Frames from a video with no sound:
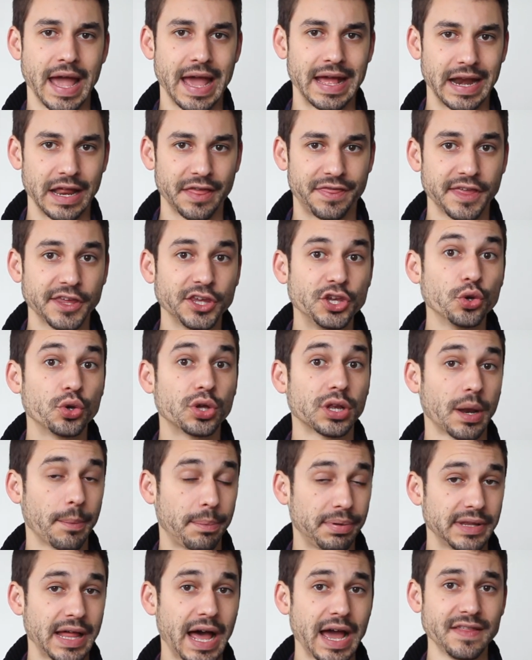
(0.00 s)
And I think you
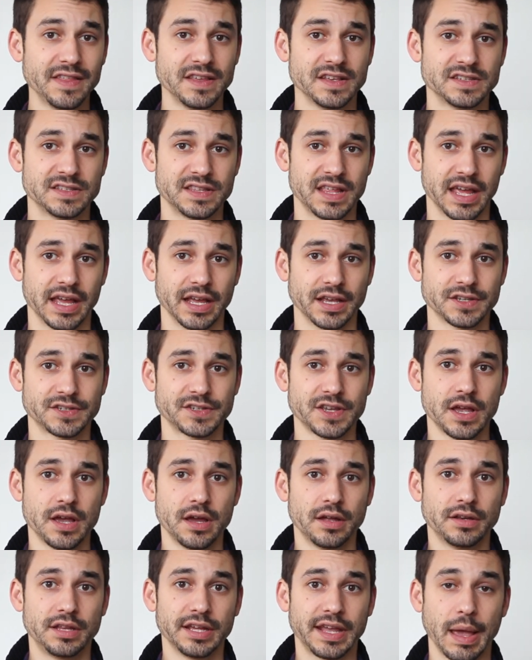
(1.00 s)
can apply these things
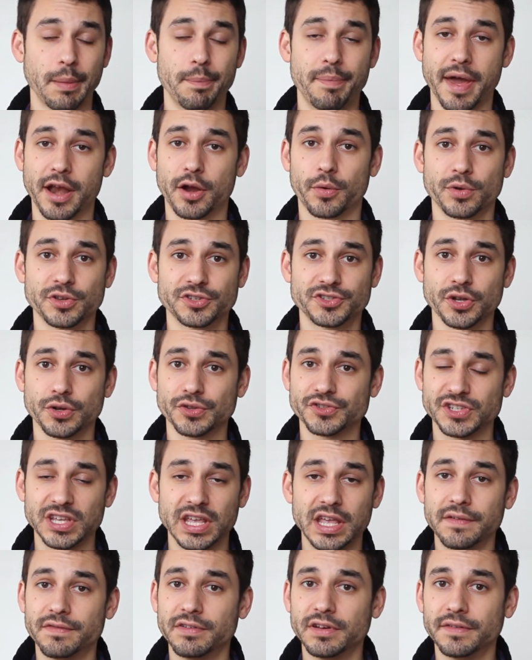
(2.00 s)
to get better
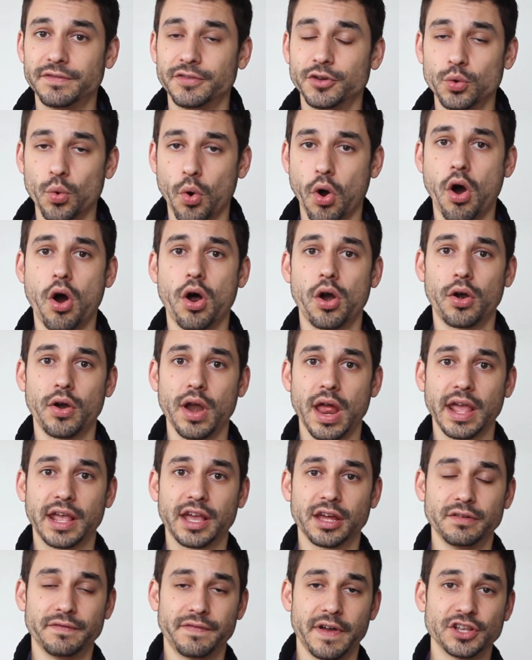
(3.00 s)
results even if you are
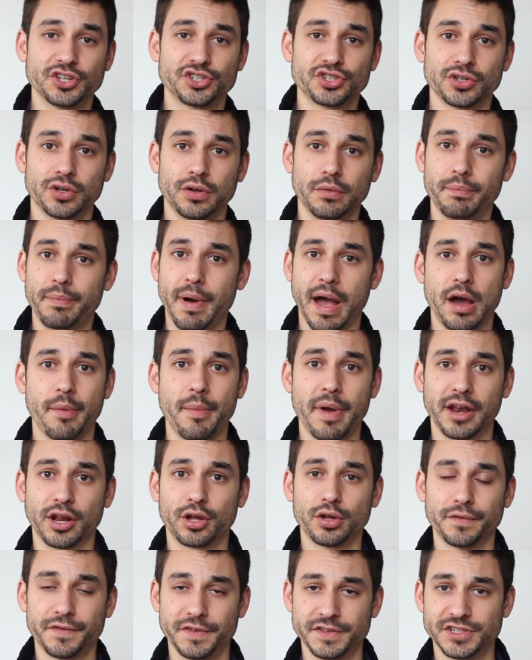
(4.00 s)
a conventional
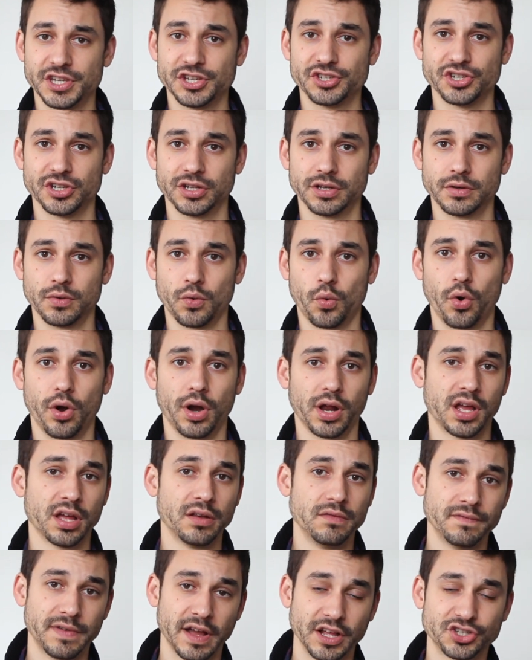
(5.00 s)
biomedical physician or a
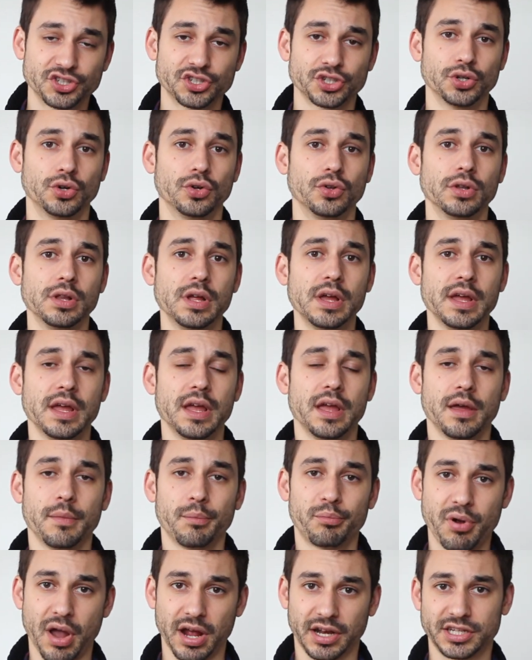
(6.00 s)
conventional
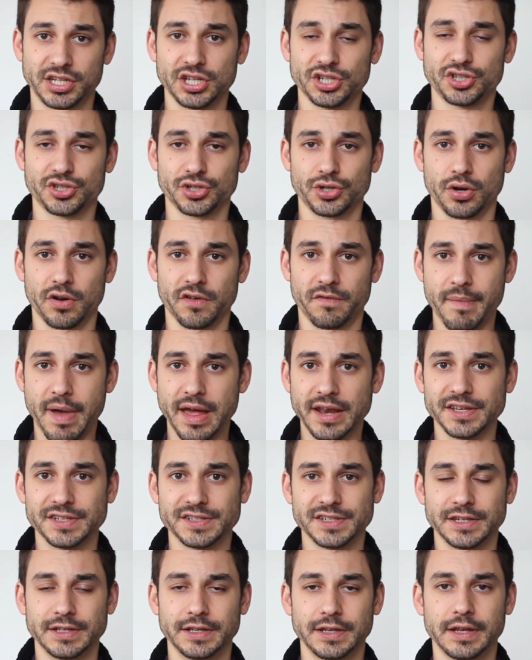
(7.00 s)
practitioner of
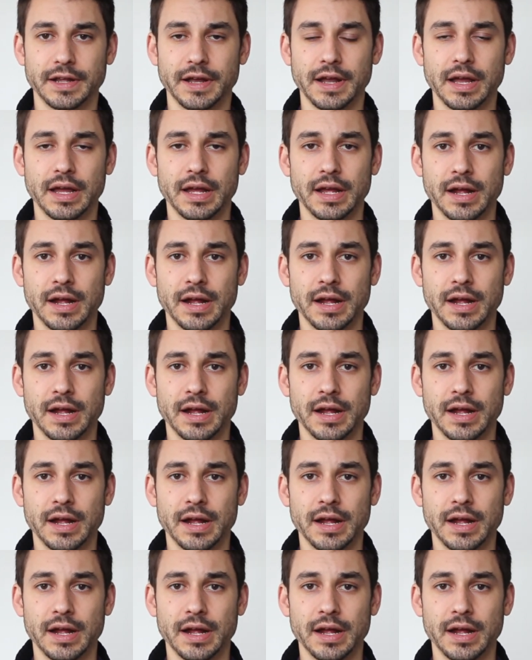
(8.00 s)
medicine.